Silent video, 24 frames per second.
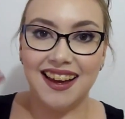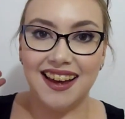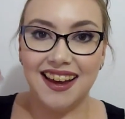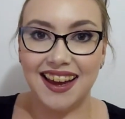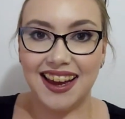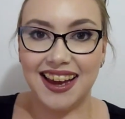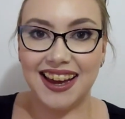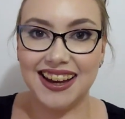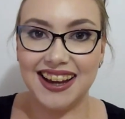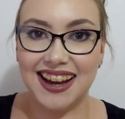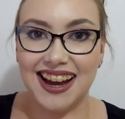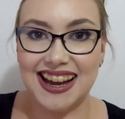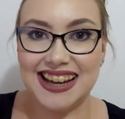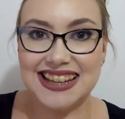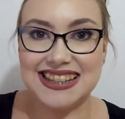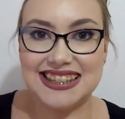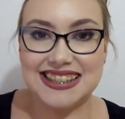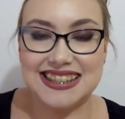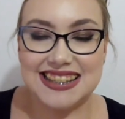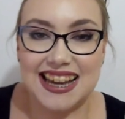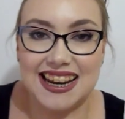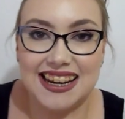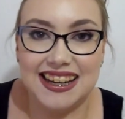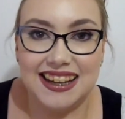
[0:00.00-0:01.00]
Hey guys,
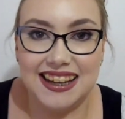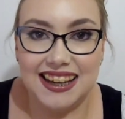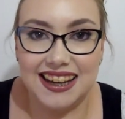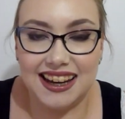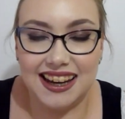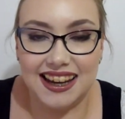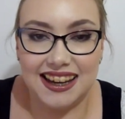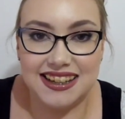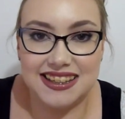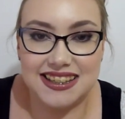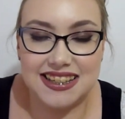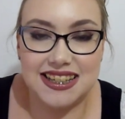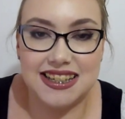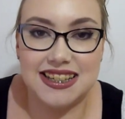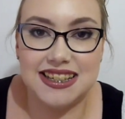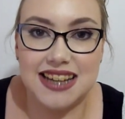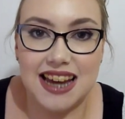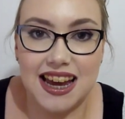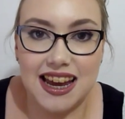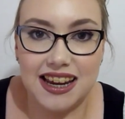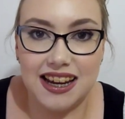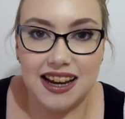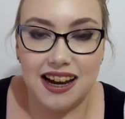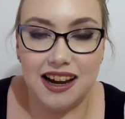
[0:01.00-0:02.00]
it's Hannah here, and
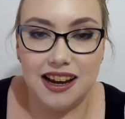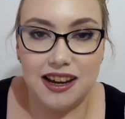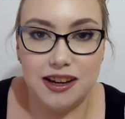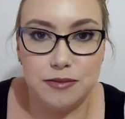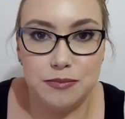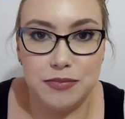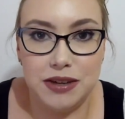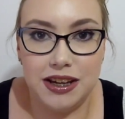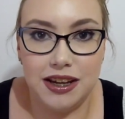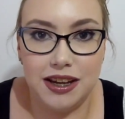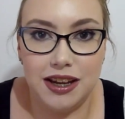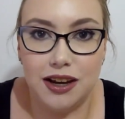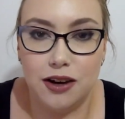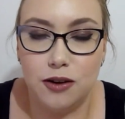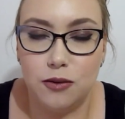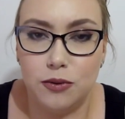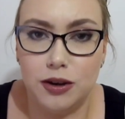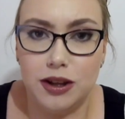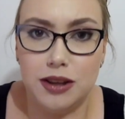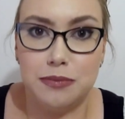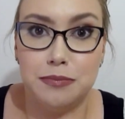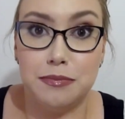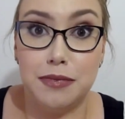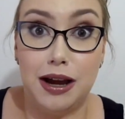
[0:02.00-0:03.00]
today I am here
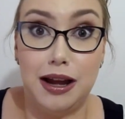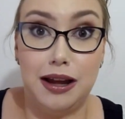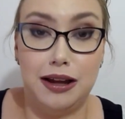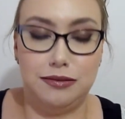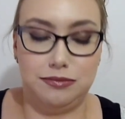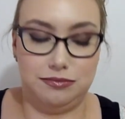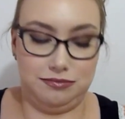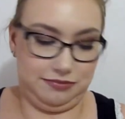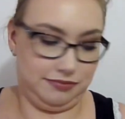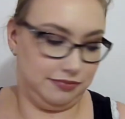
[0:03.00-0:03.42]
with my